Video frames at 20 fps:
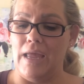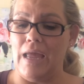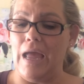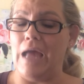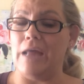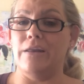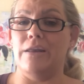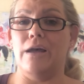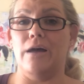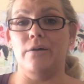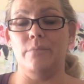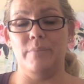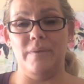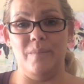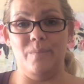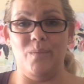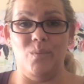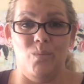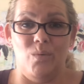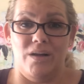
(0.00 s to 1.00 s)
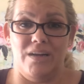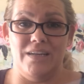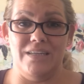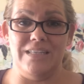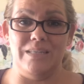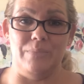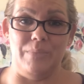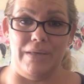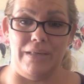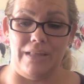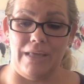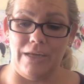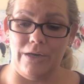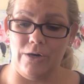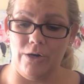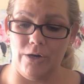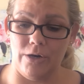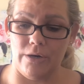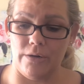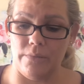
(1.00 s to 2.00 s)
and now people wanted to be like
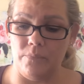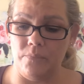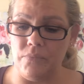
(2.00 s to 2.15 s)
her.